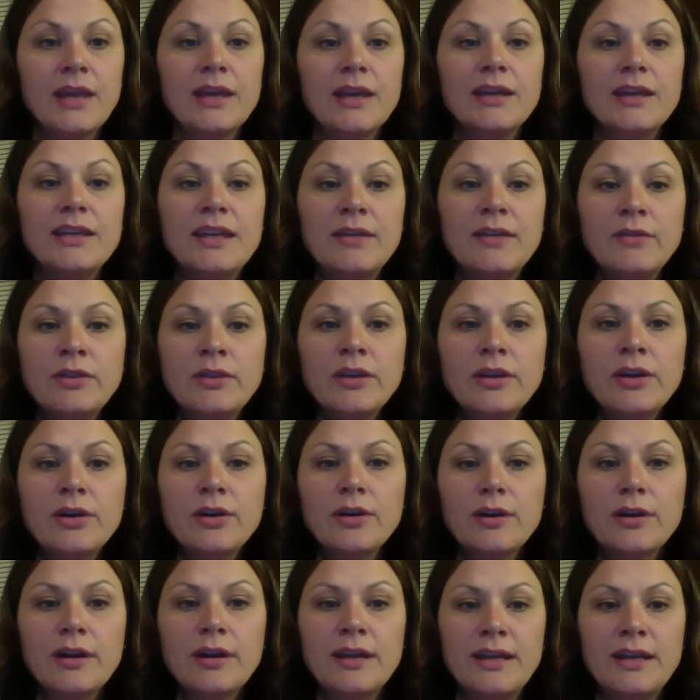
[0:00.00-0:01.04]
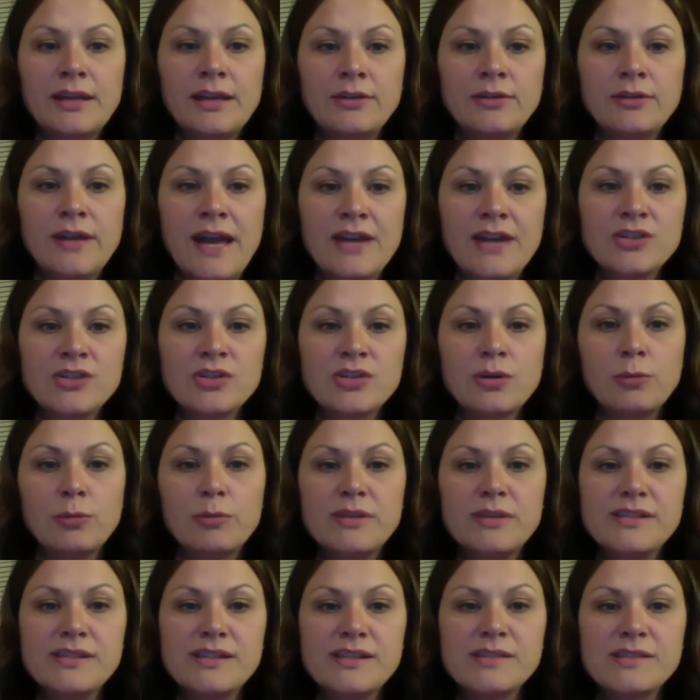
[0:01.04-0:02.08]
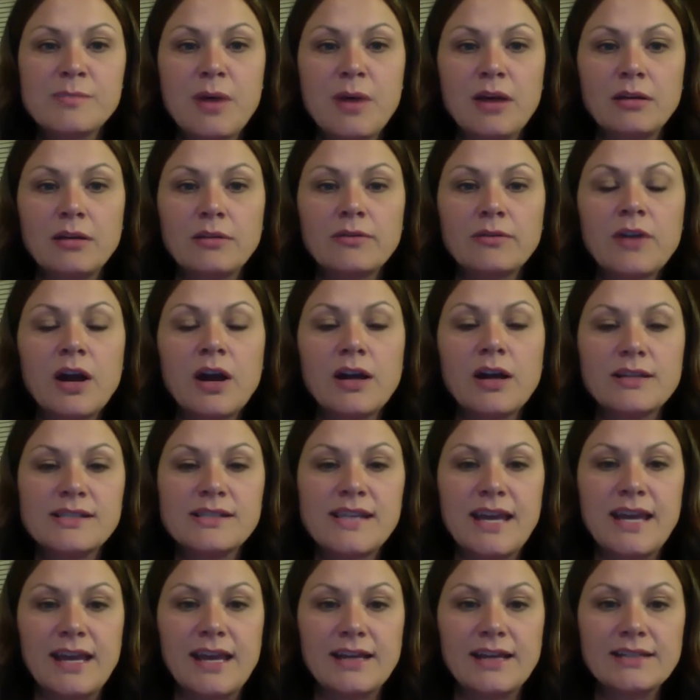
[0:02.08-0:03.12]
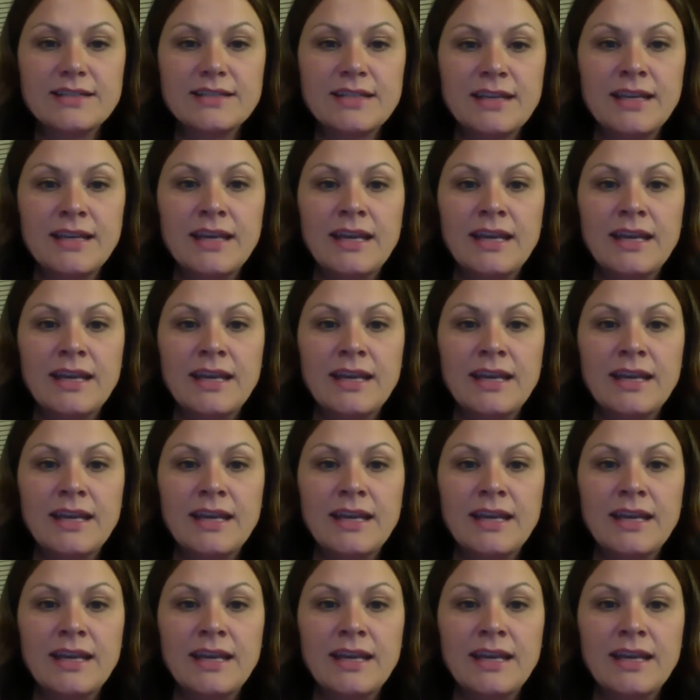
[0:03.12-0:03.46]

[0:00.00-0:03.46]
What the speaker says: Given the current international business model of Contact,